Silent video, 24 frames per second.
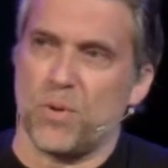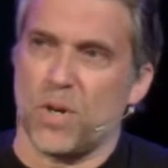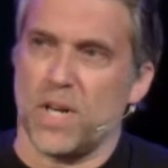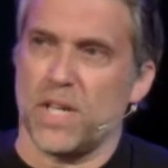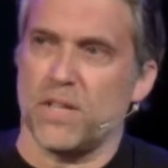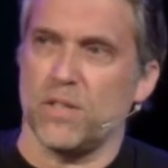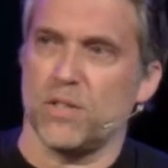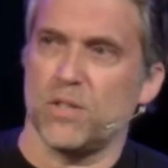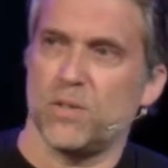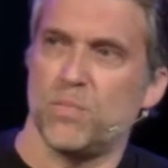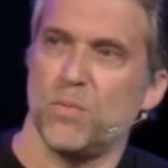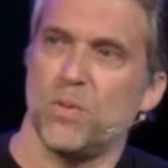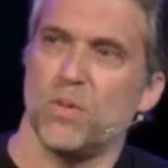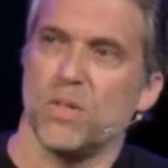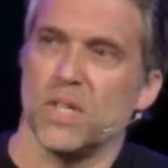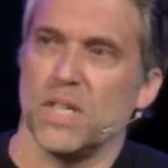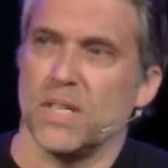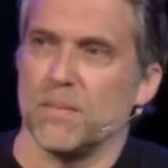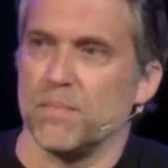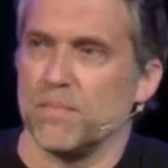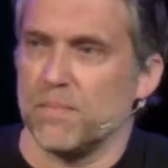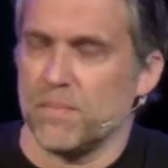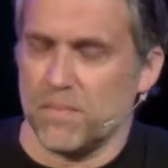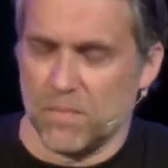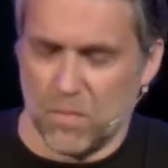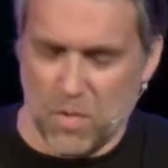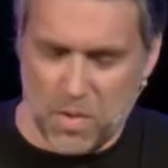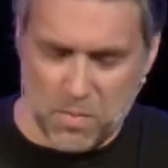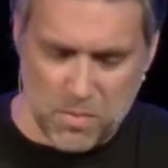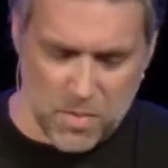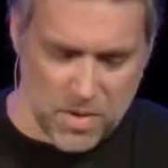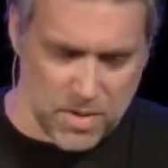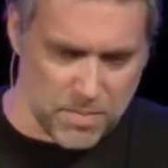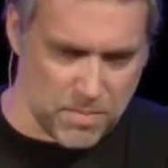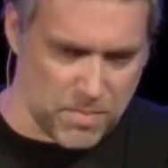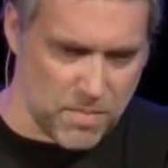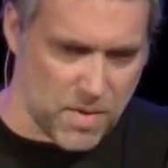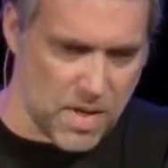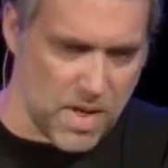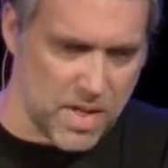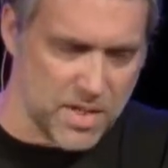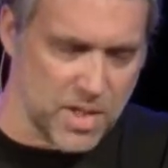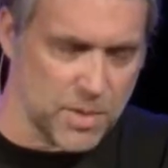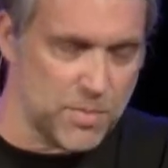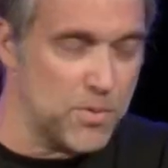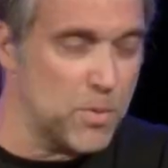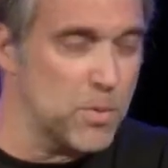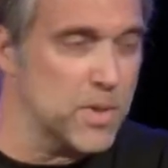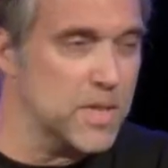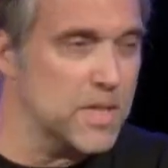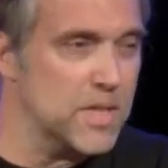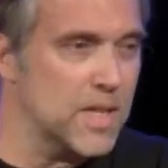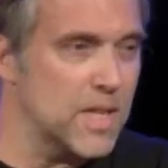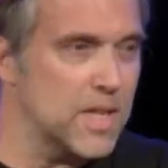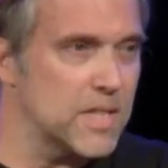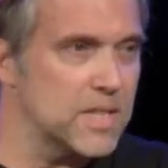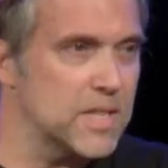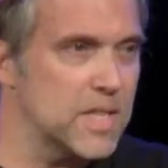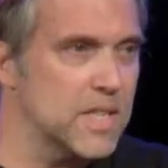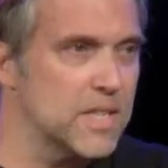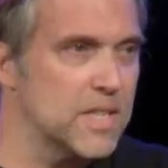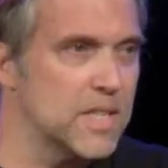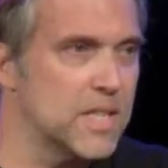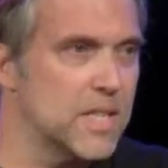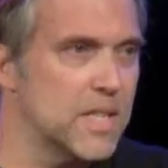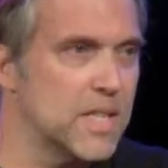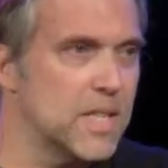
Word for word: praying this morning when we, uh, just before we started.